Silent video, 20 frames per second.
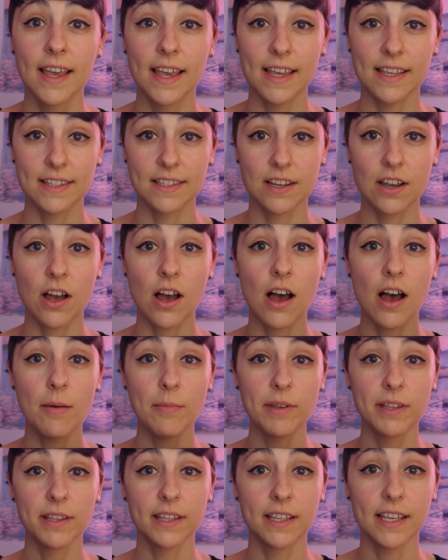is
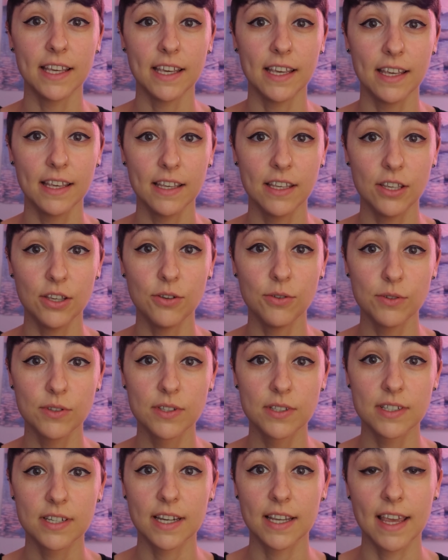commonly
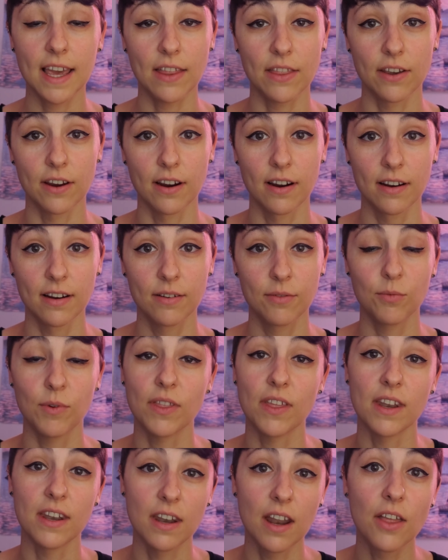used together with
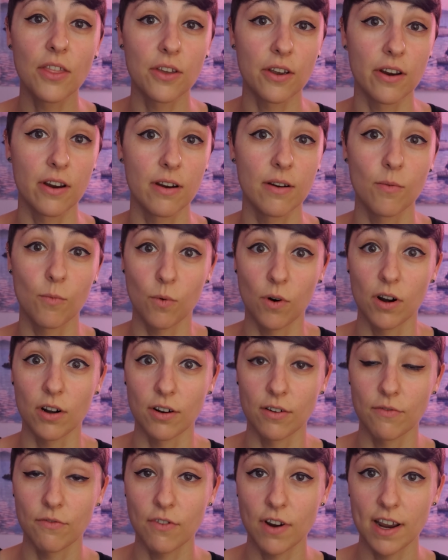another word
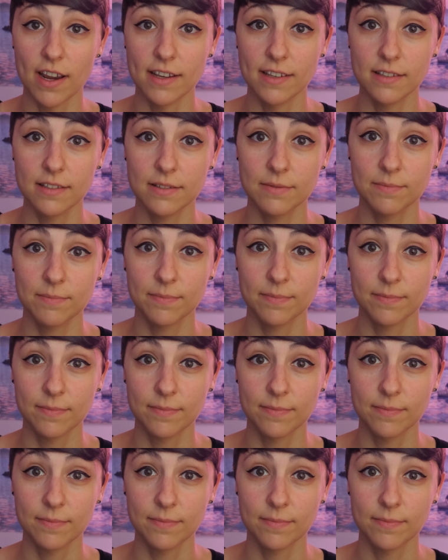or phrase.